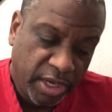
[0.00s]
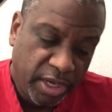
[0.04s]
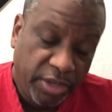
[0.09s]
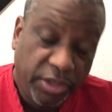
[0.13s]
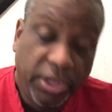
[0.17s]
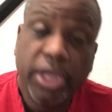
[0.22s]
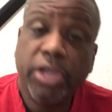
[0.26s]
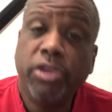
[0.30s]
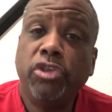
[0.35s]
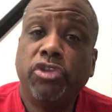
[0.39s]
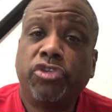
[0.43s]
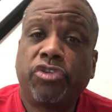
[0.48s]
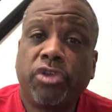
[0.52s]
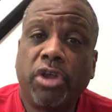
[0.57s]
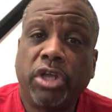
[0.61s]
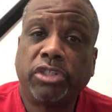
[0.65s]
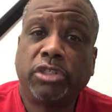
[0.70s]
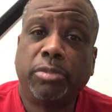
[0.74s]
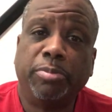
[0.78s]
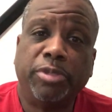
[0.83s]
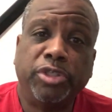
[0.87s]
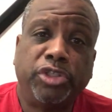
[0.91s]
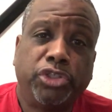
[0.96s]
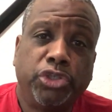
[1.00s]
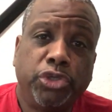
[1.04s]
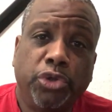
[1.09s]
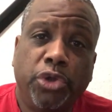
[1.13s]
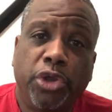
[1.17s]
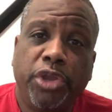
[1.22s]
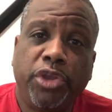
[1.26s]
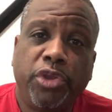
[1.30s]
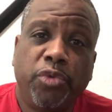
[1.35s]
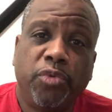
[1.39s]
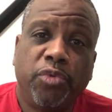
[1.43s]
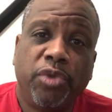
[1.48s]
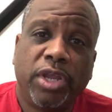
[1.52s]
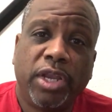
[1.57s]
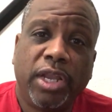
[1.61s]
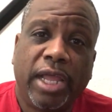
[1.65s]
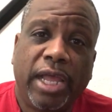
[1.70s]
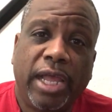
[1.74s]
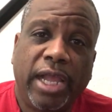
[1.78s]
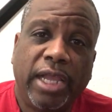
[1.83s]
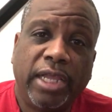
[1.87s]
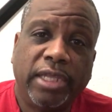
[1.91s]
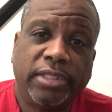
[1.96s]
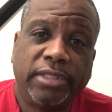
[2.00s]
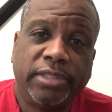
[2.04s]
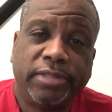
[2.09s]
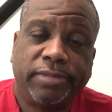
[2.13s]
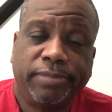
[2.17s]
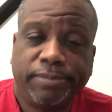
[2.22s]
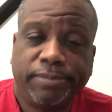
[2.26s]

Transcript: Then you start to mature and you realize,